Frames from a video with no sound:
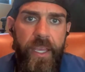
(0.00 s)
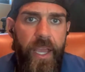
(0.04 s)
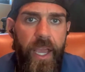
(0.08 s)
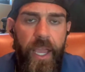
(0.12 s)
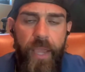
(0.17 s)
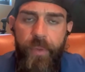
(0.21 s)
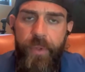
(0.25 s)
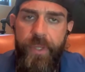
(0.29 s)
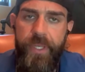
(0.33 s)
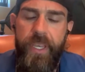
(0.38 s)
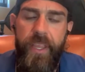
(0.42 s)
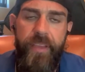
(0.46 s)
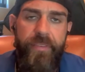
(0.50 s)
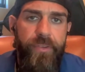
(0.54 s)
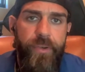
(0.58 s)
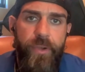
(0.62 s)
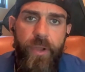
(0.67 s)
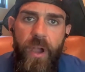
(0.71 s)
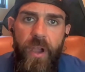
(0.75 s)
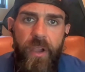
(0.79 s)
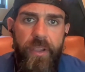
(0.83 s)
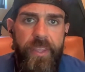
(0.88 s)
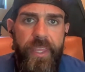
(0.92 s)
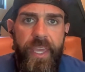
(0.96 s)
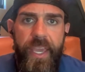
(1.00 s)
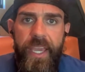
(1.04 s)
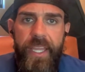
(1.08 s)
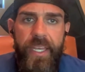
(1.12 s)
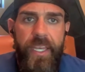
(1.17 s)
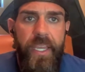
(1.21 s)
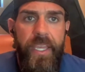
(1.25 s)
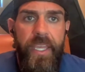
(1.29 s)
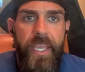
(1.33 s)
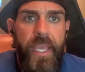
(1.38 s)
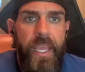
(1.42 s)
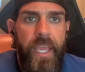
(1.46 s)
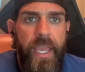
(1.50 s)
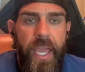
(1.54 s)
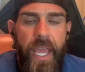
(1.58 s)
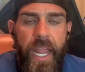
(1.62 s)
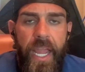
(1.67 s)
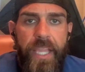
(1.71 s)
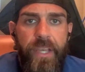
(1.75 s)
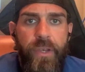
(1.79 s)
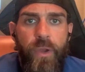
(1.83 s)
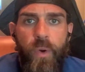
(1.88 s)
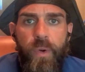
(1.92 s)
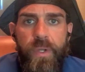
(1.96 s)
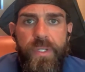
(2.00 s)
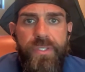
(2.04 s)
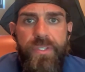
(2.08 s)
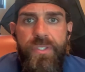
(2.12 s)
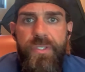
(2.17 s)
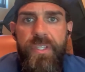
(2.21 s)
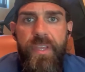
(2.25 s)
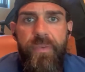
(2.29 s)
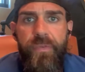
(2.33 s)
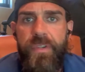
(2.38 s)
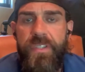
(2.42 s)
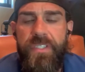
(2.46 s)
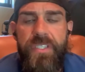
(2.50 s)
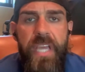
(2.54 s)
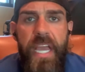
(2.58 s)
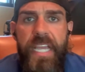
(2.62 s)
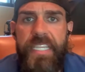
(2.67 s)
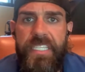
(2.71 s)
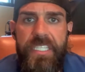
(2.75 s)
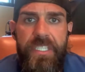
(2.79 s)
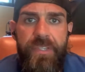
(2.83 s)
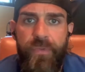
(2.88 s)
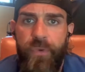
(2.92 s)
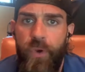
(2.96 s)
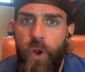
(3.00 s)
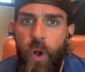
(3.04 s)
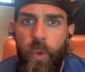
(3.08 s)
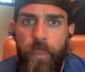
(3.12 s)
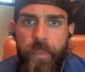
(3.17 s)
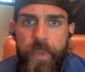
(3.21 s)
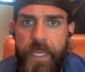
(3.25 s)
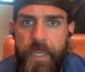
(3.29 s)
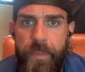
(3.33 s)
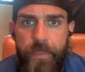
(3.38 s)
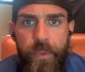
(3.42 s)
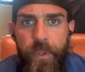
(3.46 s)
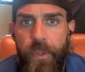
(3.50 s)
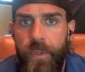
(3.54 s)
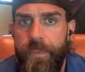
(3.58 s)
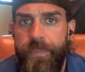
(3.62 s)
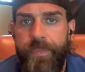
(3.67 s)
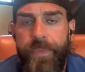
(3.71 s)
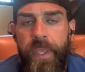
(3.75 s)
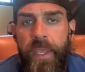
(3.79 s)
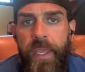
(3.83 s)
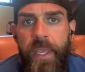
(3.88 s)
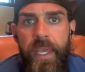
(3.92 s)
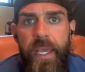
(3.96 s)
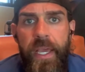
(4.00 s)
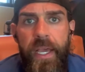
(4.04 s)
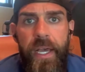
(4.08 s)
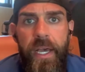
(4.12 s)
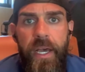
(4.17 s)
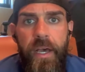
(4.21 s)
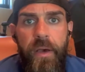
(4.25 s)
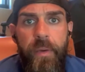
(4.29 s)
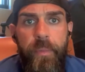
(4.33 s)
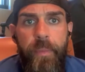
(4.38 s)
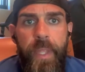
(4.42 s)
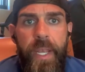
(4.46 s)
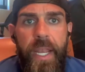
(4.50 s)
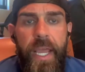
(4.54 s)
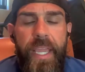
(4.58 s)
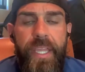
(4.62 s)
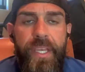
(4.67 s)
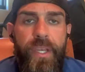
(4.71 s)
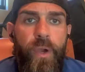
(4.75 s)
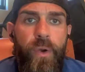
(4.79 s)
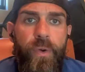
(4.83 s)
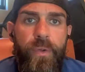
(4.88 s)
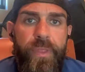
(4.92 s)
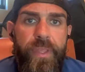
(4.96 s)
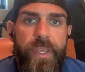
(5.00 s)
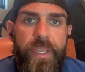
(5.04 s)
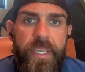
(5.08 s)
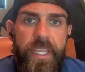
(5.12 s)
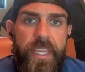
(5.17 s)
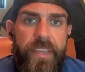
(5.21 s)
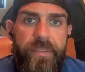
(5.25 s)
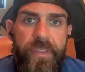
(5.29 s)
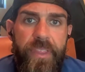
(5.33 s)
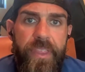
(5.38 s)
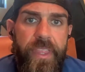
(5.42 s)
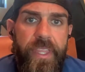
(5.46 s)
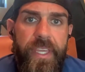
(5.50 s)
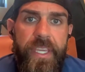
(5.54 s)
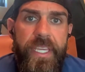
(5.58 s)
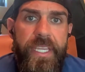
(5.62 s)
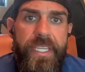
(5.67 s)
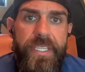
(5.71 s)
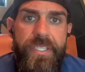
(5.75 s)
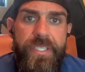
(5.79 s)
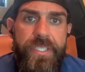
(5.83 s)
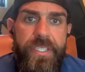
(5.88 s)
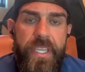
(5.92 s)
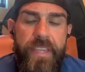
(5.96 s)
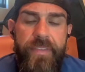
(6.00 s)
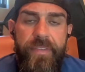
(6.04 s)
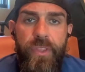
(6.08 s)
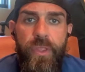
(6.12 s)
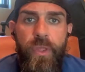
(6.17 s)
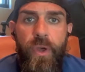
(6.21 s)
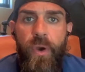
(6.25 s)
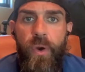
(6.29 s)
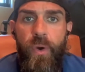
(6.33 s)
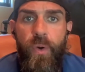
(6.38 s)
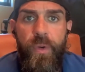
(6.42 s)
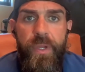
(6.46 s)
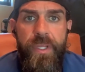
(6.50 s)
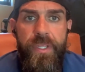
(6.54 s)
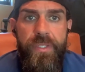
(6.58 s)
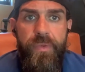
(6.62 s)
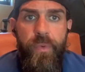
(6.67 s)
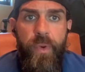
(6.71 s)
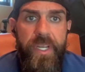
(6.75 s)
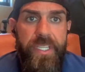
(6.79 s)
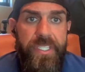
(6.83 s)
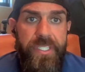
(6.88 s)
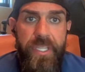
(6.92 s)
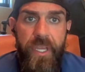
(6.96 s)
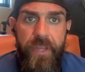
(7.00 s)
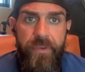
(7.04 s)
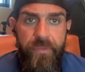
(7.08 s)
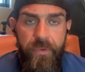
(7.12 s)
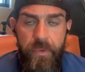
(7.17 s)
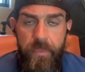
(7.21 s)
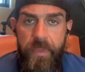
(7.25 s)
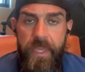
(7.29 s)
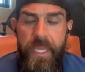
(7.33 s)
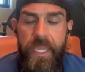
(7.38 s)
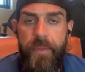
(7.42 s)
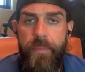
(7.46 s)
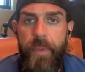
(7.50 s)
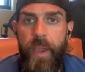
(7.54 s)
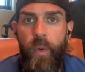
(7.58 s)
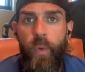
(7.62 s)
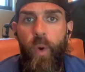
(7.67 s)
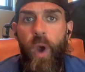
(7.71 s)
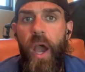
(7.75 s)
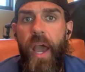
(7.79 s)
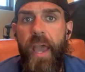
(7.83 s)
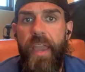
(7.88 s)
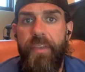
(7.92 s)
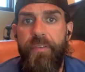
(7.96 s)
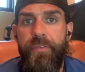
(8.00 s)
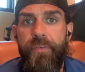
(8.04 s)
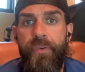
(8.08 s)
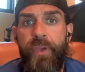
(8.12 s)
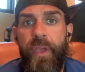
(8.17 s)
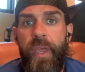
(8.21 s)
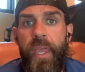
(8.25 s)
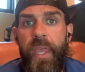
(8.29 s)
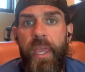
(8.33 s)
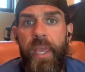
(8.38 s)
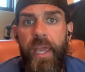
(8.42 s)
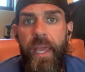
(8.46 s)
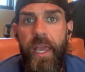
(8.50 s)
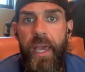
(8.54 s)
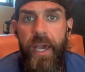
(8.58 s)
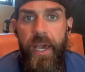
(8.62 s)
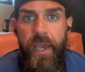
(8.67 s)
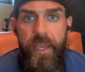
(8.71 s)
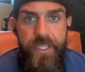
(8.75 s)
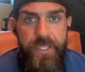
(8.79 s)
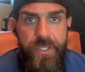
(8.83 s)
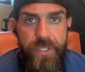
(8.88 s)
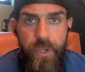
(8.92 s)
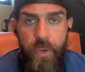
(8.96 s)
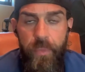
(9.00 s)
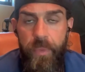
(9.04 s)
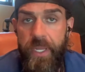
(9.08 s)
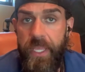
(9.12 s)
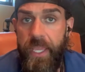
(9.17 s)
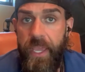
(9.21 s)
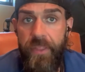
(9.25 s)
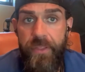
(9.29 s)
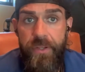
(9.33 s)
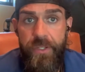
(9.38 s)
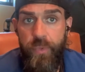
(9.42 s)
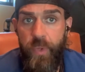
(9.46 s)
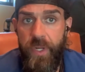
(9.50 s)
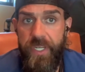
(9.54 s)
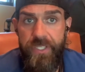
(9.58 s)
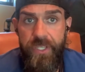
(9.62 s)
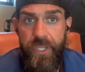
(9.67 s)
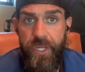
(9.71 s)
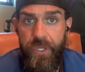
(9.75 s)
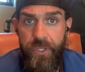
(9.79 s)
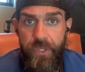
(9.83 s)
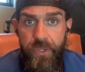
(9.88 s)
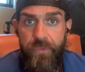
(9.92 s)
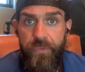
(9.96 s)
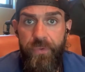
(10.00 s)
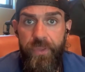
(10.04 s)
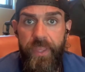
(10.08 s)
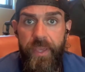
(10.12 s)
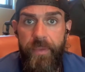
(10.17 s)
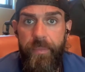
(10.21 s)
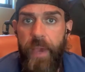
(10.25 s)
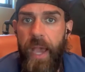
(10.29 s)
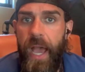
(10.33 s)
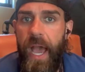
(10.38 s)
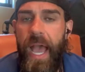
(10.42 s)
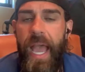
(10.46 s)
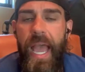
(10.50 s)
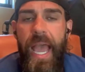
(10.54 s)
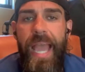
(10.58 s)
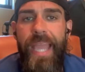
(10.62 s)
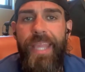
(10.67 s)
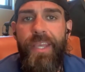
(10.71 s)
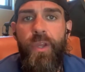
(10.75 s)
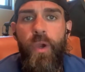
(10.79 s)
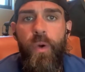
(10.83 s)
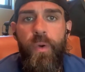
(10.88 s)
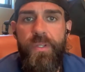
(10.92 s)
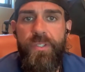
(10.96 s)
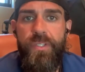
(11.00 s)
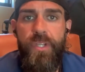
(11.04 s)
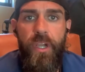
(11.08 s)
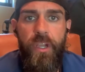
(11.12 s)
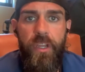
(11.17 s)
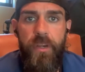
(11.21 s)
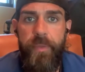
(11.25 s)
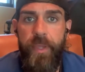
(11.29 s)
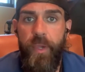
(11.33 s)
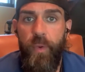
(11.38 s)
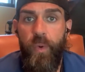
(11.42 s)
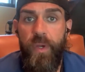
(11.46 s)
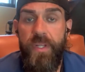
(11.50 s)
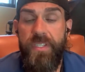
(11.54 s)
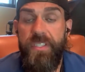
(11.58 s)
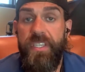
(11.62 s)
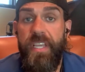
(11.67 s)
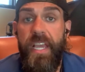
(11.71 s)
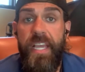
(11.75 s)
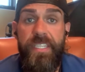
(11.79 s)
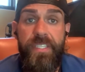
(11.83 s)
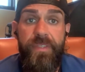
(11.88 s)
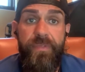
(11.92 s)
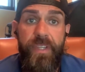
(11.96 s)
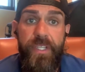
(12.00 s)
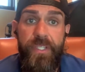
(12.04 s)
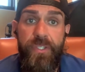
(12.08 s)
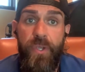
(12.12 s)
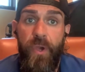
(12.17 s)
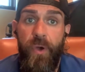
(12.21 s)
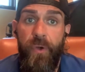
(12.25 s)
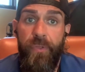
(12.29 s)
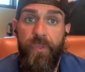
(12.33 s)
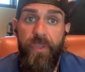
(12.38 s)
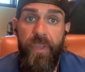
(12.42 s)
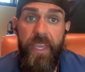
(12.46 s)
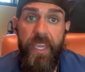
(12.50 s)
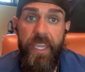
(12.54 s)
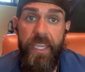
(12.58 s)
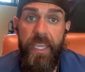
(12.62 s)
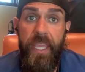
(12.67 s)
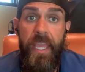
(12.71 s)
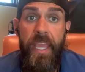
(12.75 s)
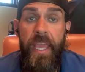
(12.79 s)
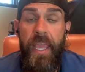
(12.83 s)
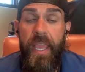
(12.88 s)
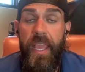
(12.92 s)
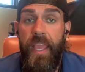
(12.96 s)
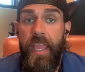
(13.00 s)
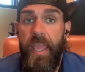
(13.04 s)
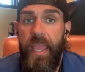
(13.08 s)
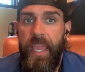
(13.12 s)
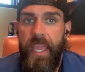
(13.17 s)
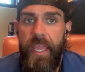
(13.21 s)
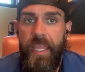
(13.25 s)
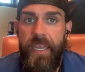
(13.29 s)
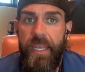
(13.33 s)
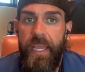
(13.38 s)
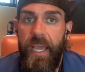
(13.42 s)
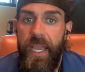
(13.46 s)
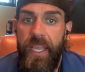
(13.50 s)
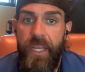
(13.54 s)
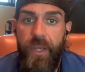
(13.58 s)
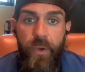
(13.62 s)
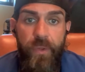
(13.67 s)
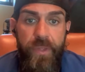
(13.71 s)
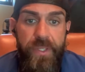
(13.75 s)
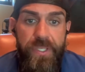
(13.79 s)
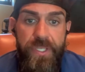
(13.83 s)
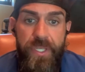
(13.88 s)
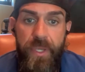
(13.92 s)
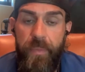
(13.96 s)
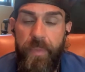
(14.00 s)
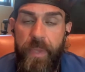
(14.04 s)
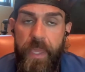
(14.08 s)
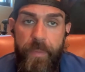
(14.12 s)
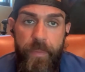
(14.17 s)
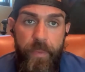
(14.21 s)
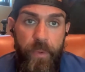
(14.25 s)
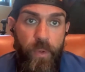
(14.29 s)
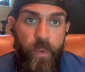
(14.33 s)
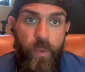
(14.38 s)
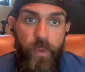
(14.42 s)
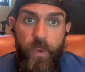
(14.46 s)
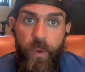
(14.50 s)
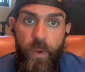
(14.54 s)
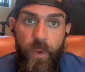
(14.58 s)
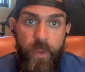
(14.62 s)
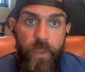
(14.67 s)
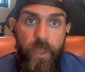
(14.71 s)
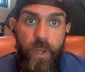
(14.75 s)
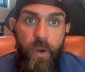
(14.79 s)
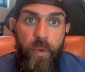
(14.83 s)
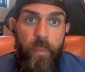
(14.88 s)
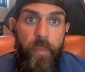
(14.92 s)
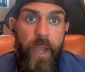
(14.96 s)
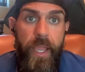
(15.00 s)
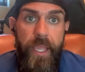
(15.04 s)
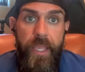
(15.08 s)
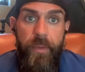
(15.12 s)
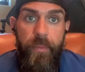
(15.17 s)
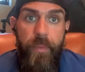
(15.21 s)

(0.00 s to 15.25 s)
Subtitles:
I would never knock that. And I know it's different sizes for all people. And I know that even though what it's done for me and my wife, and so many others, what it's going to do for them, I know it's not going to be a one-size-fits-all thing. And I know that some people, might